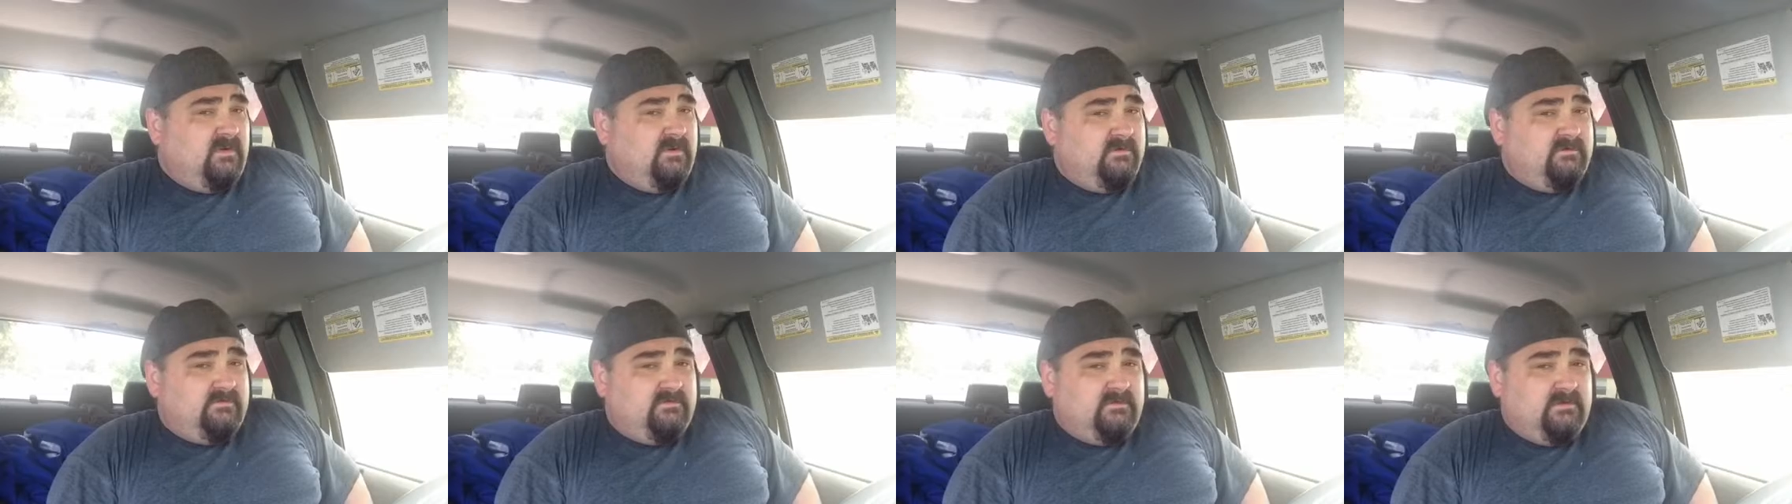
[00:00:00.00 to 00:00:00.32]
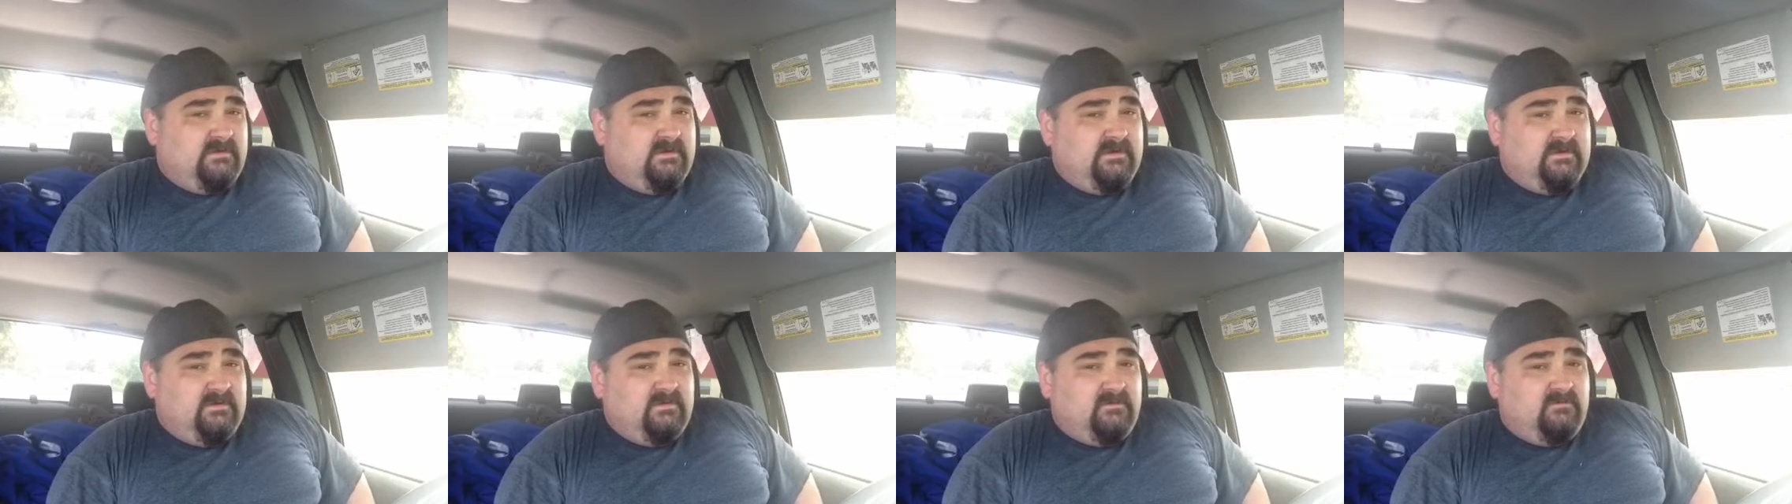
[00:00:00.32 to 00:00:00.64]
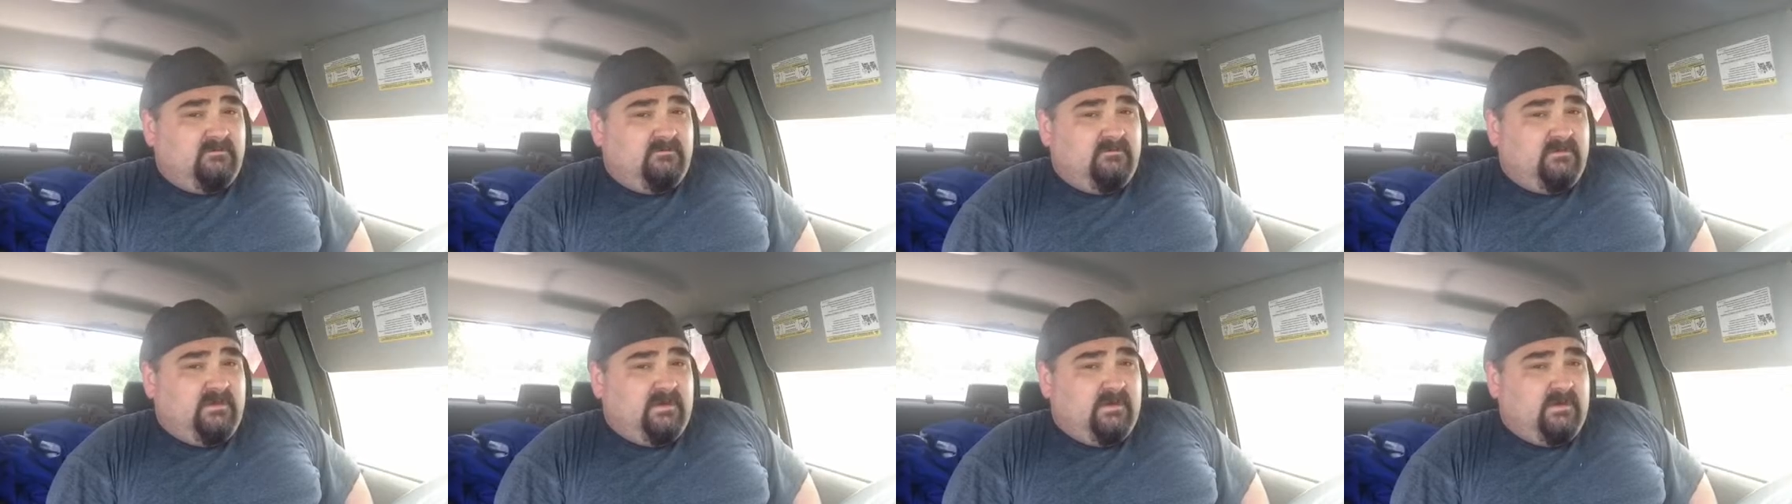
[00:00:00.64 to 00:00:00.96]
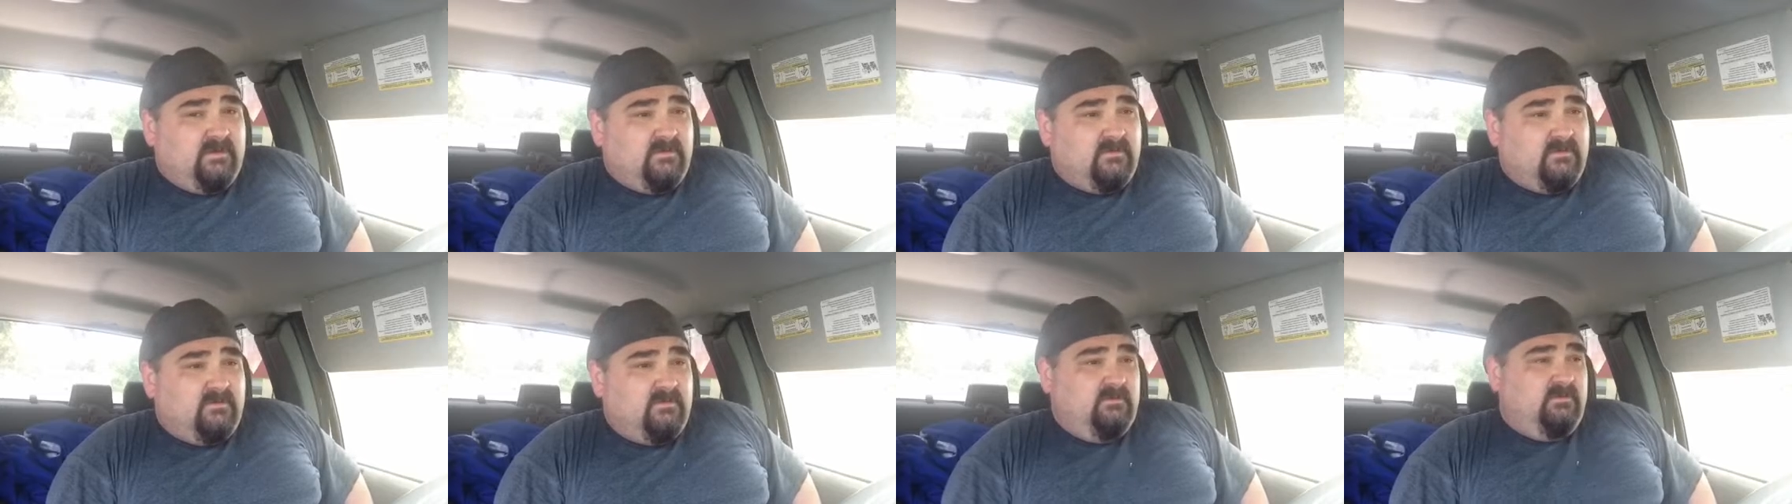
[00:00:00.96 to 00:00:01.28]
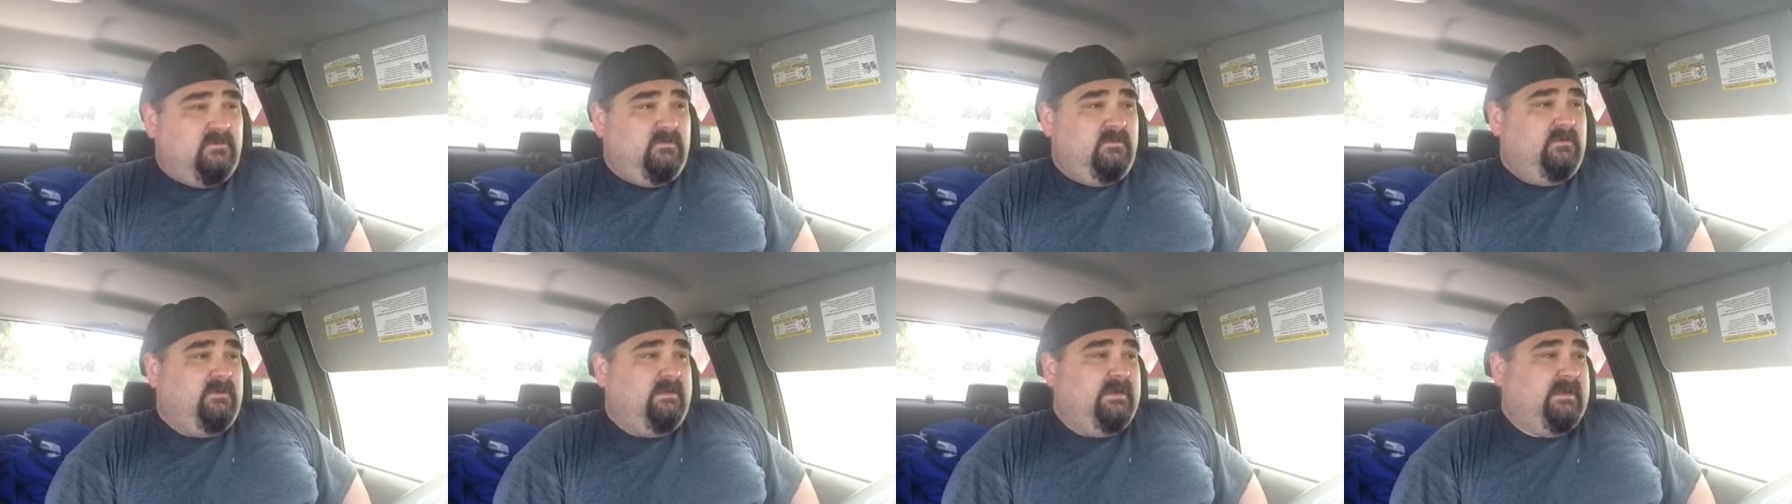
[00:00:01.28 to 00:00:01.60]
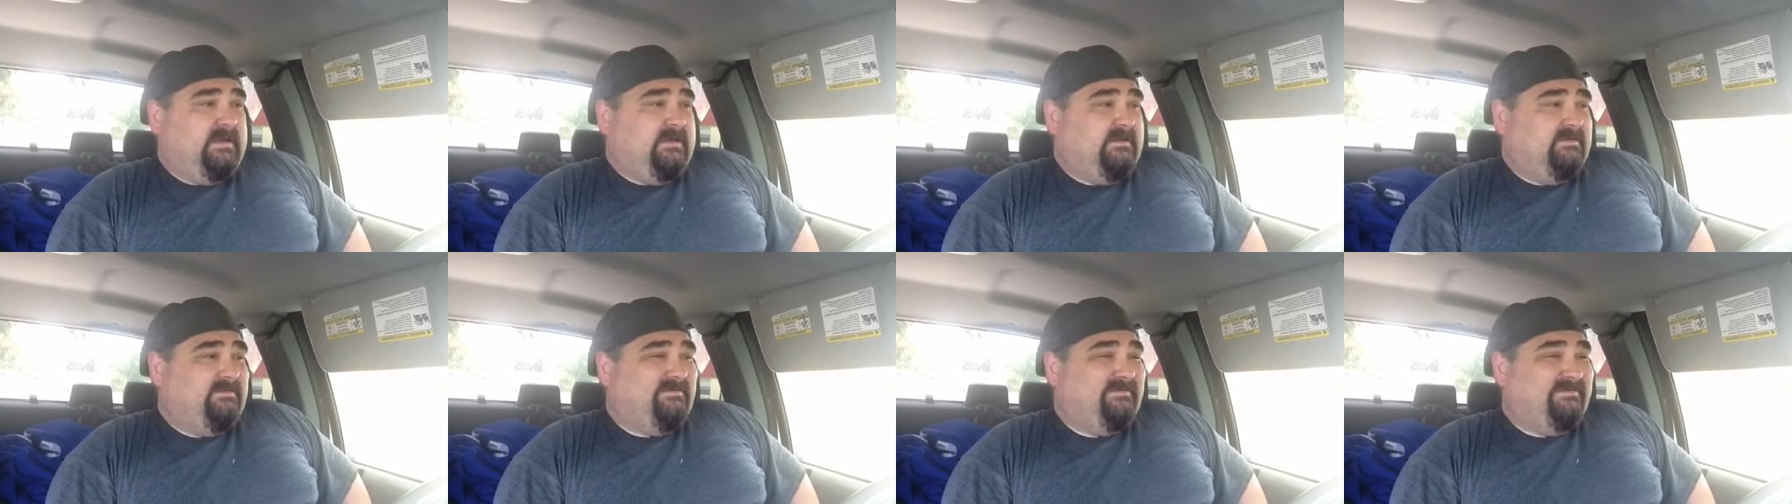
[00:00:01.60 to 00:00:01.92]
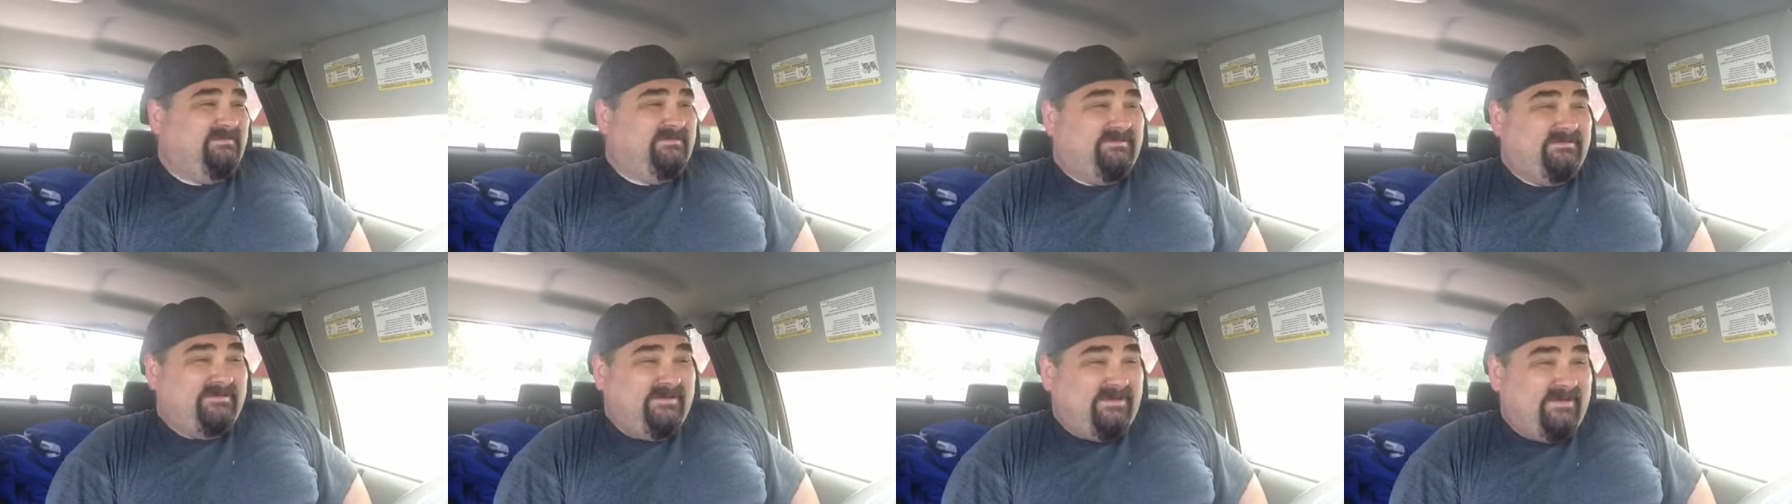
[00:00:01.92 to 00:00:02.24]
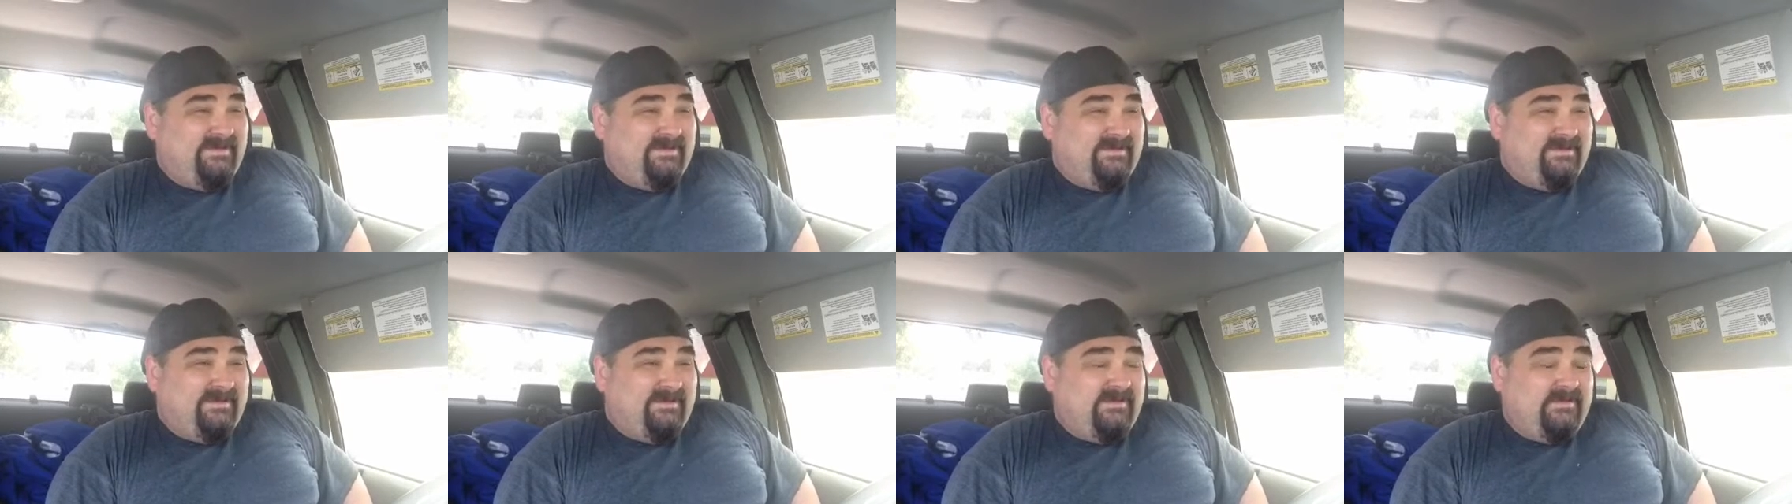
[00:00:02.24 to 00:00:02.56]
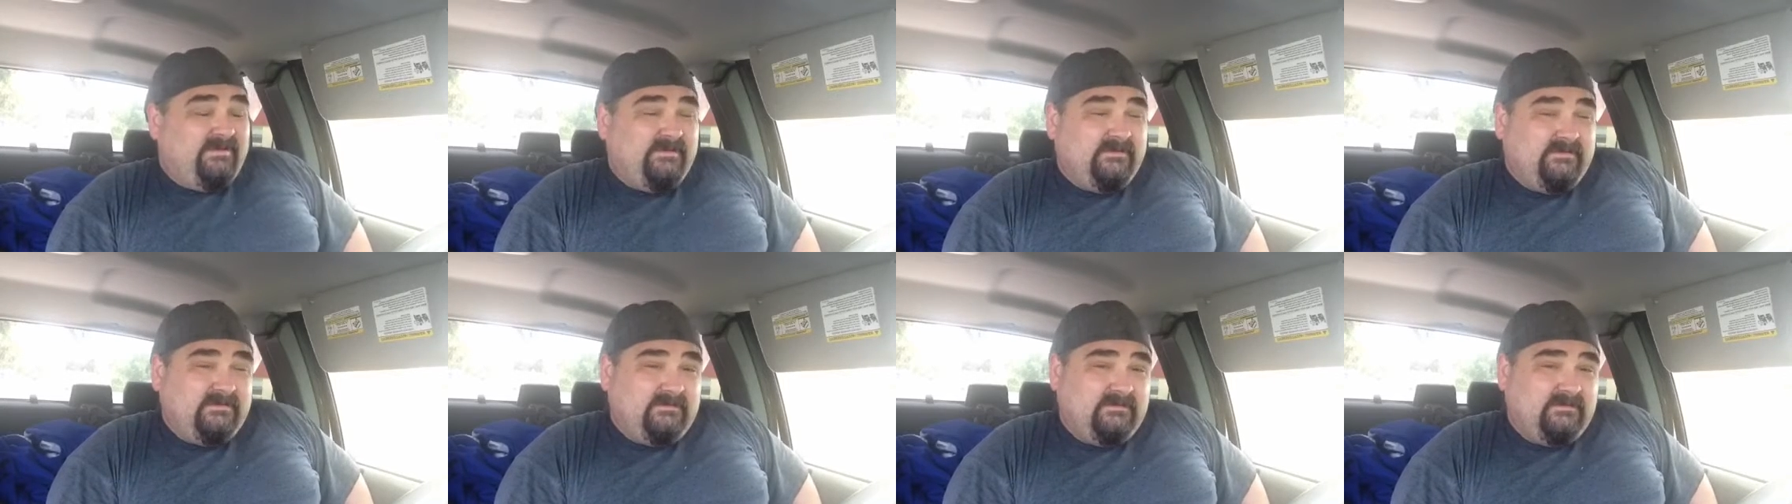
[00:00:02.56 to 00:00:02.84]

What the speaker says: while since I did a little video, and today